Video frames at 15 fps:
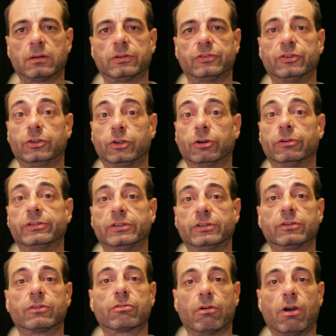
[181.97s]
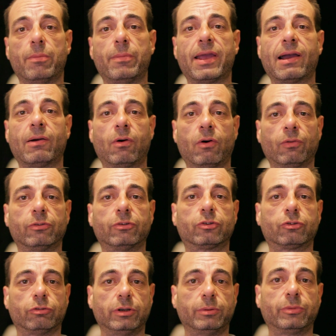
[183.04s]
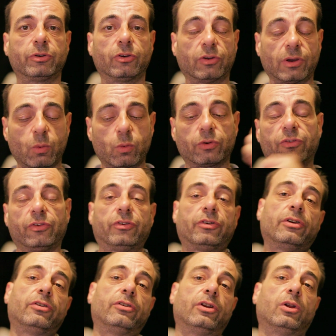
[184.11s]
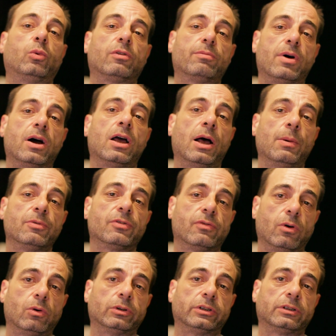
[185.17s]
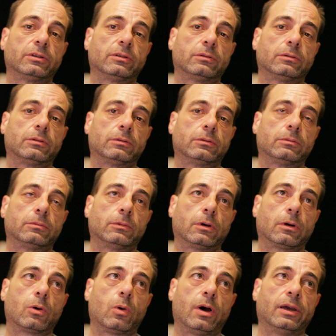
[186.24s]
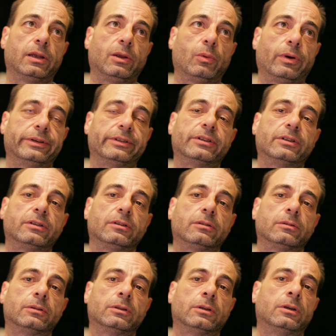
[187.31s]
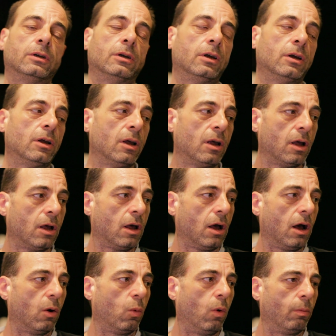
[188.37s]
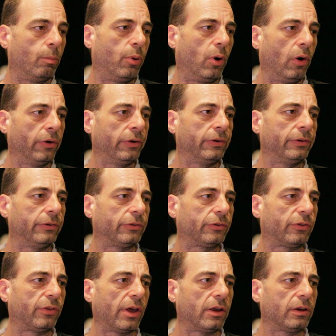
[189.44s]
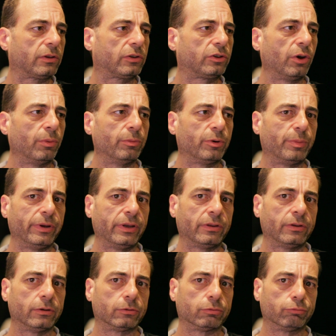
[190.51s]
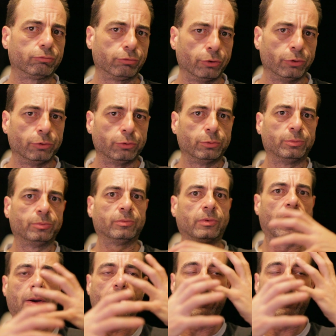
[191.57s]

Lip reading: security to throw me out on the street because I wouldn't sit still with my arms folded, quietly waiting. At one point they dumped me in this room. I